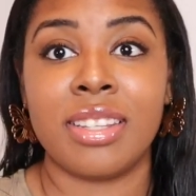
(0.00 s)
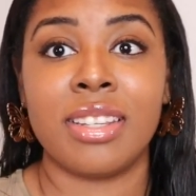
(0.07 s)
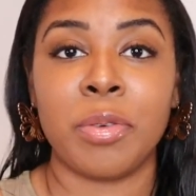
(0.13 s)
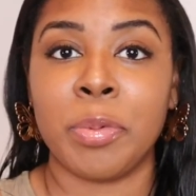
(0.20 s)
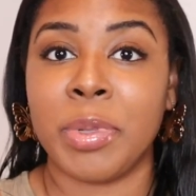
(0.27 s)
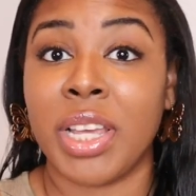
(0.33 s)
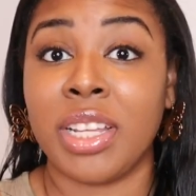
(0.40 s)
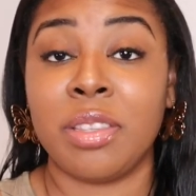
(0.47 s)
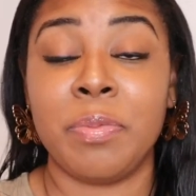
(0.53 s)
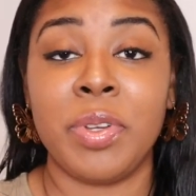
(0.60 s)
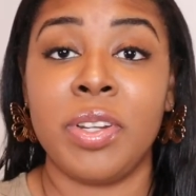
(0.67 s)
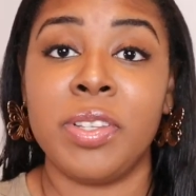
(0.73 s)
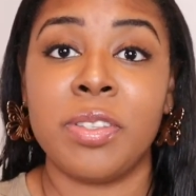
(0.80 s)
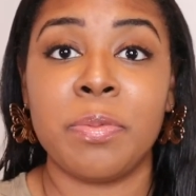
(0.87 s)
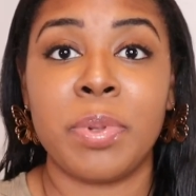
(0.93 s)
from like the
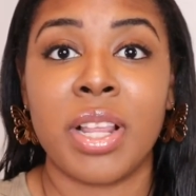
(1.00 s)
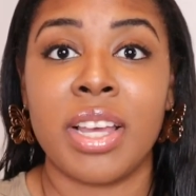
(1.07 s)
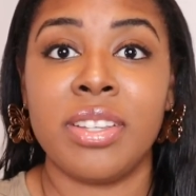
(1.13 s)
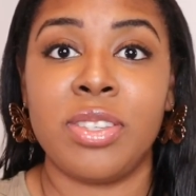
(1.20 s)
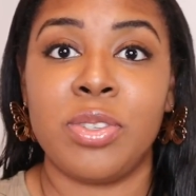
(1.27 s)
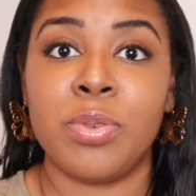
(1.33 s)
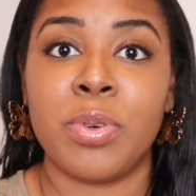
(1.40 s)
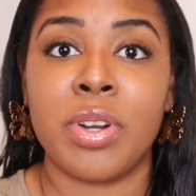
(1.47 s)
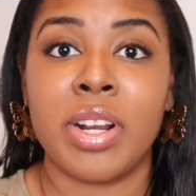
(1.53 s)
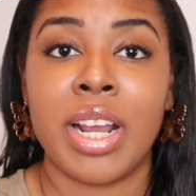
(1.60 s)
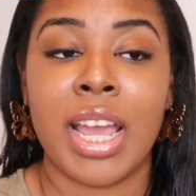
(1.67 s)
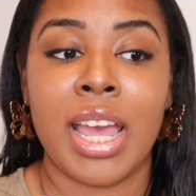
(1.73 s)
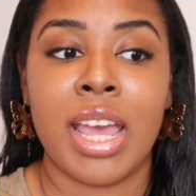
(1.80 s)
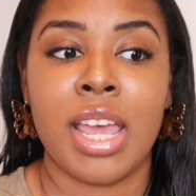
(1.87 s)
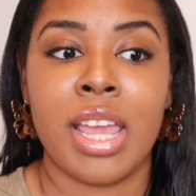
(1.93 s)
beauty supply store
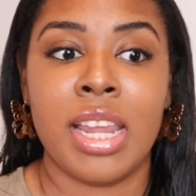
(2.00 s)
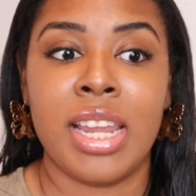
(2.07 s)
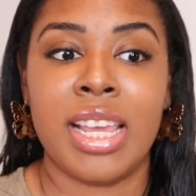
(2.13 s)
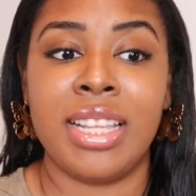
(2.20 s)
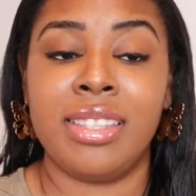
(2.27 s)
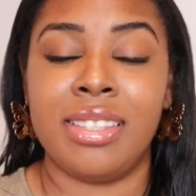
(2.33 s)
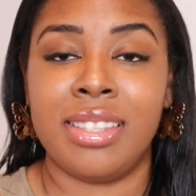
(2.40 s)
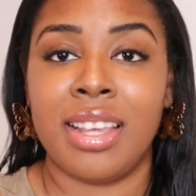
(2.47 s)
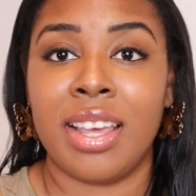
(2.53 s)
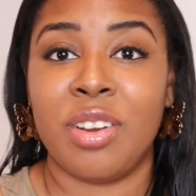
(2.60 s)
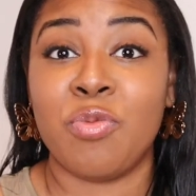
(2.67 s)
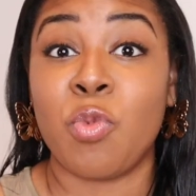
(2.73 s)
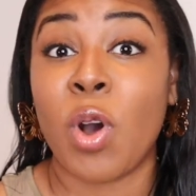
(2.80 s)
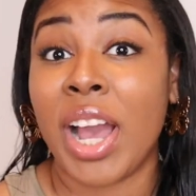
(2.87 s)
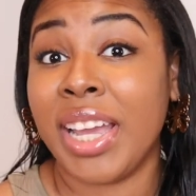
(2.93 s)
and it
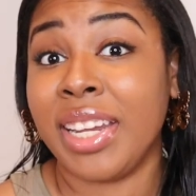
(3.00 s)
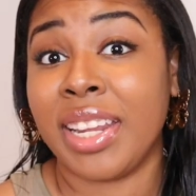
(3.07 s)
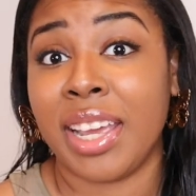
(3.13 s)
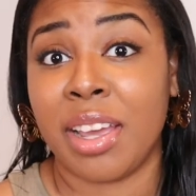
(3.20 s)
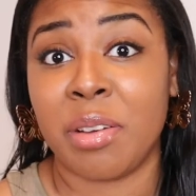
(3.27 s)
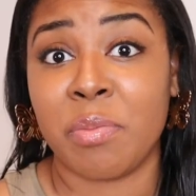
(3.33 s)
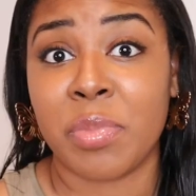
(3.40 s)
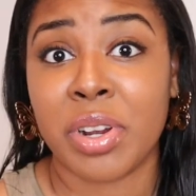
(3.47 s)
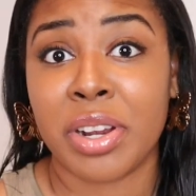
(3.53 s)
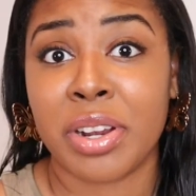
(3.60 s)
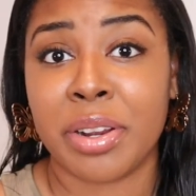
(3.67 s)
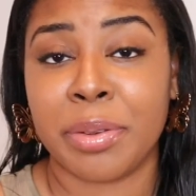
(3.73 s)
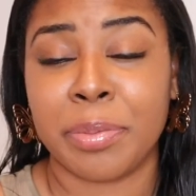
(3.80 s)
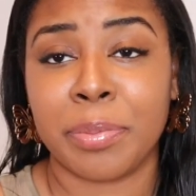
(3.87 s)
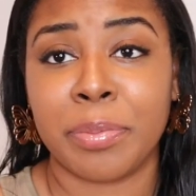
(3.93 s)
said white amber.